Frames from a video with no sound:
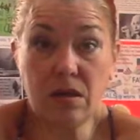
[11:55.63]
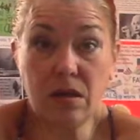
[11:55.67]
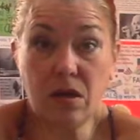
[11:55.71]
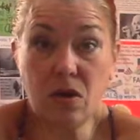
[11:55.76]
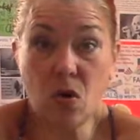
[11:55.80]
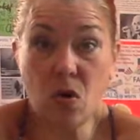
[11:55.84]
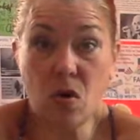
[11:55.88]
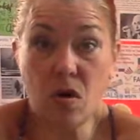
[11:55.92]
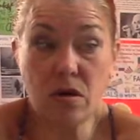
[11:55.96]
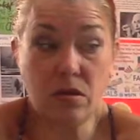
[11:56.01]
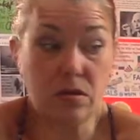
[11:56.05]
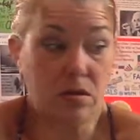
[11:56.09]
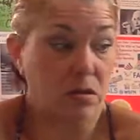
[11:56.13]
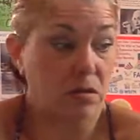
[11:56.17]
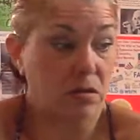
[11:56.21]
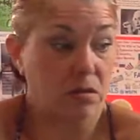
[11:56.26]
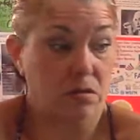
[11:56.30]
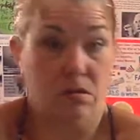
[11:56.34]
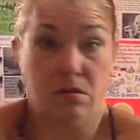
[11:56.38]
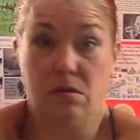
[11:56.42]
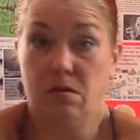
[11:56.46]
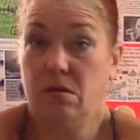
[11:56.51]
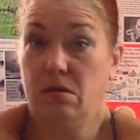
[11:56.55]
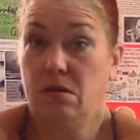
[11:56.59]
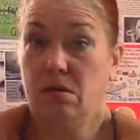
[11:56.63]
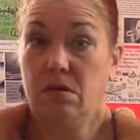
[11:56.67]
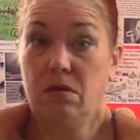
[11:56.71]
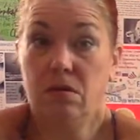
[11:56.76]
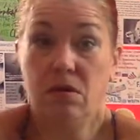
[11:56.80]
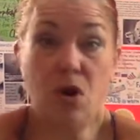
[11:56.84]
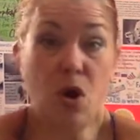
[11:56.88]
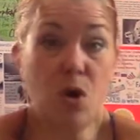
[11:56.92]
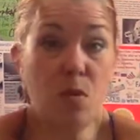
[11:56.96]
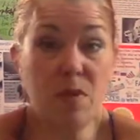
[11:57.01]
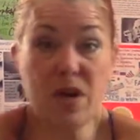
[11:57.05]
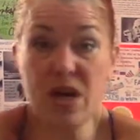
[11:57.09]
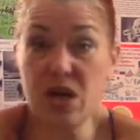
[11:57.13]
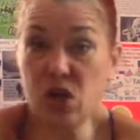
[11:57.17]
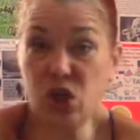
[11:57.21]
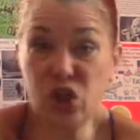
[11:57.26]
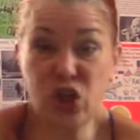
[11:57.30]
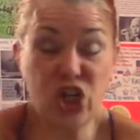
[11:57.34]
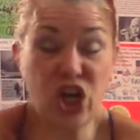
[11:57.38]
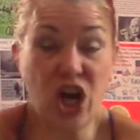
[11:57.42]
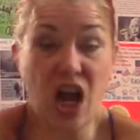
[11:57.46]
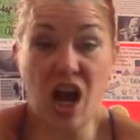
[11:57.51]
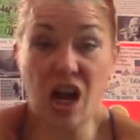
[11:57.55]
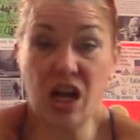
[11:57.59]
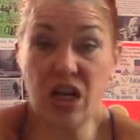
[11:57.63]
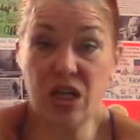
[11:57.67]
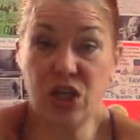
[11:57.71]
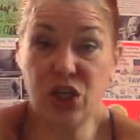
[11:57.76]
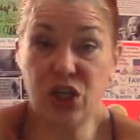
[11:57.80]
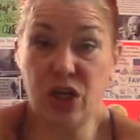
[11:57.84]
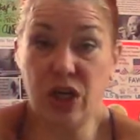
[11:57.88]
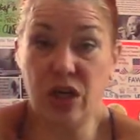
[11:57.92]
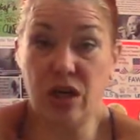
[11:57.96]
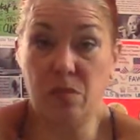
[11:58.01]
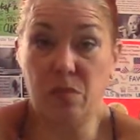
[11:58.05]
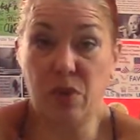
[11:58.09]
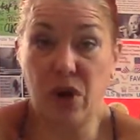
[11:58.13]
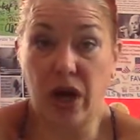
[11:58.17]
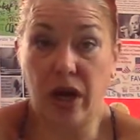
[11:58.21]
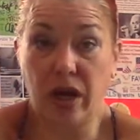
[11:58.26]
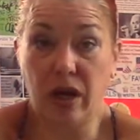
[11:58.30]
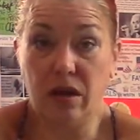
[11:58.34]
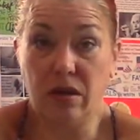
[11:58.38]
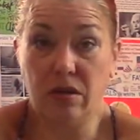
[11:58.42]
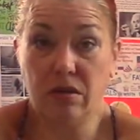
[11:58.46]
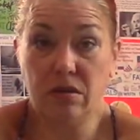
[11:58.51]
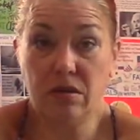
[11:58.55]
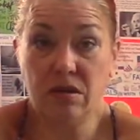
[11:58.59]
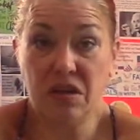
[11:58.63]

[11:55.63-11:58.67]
the courts. Nobody will challenge anybody.